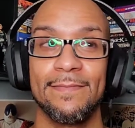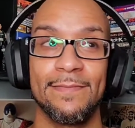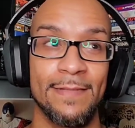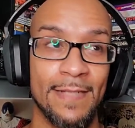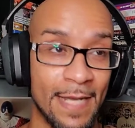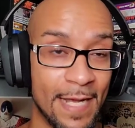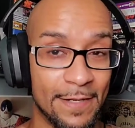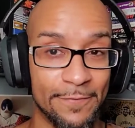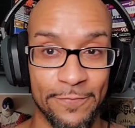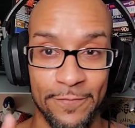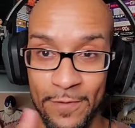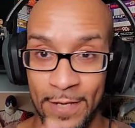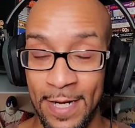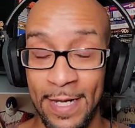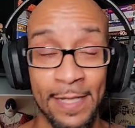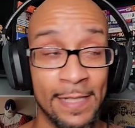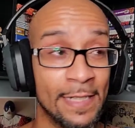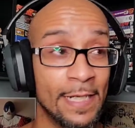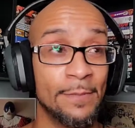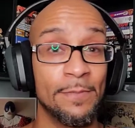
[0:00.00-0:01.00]
Not for
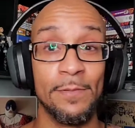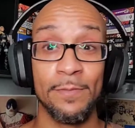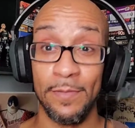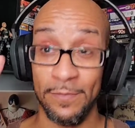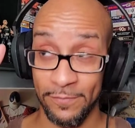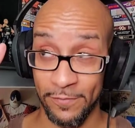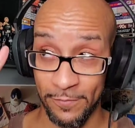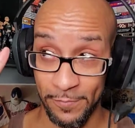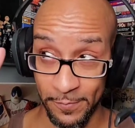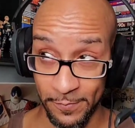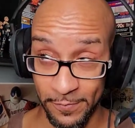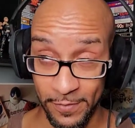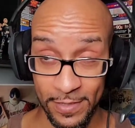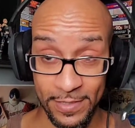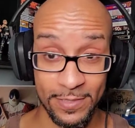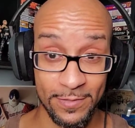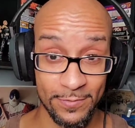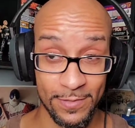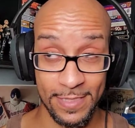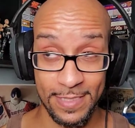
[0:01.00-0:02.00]
AEW, but for
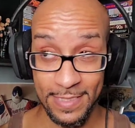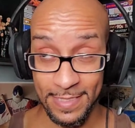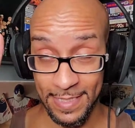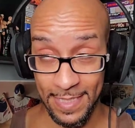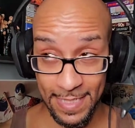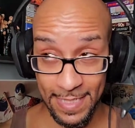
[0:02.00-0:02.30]
professional wrestling.